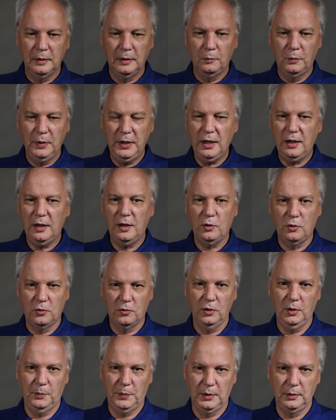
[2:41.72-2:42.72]
We are
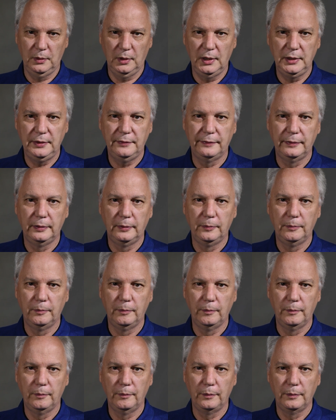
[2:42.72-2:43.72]
all about life.
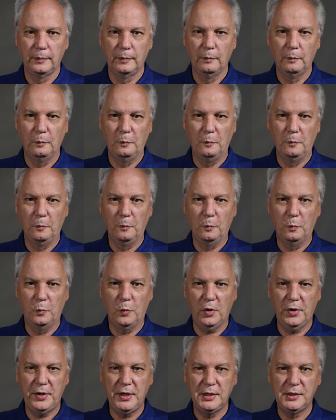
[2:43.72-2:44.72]

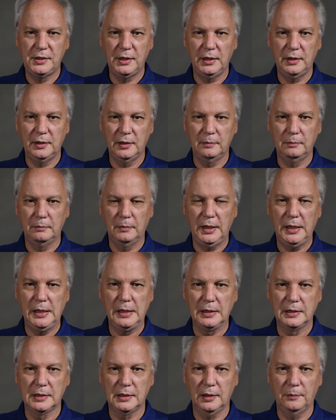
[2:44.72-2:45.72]
What is it that
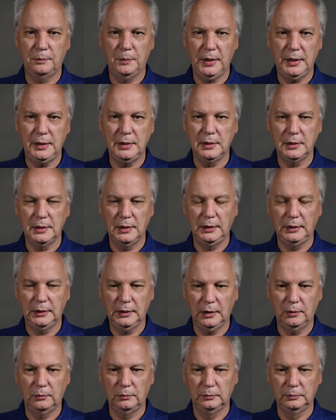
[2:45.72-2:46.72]
makes a painting
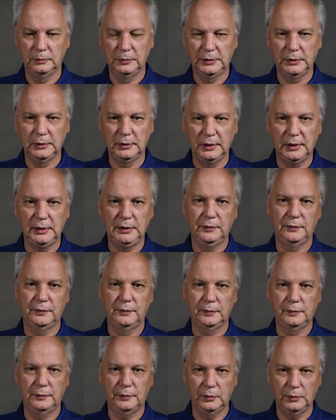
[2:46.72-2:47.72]
come to life
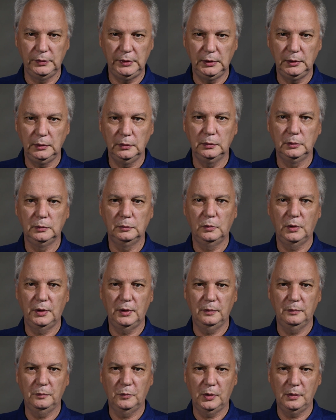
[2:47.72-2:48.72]
for you?
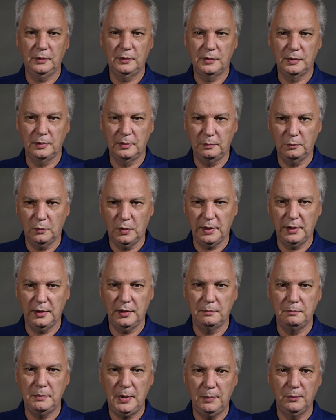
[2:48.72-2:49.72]
What are
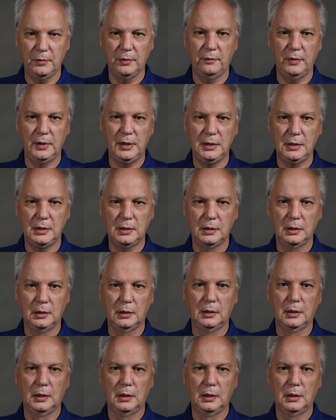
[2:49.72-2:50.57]
the memories?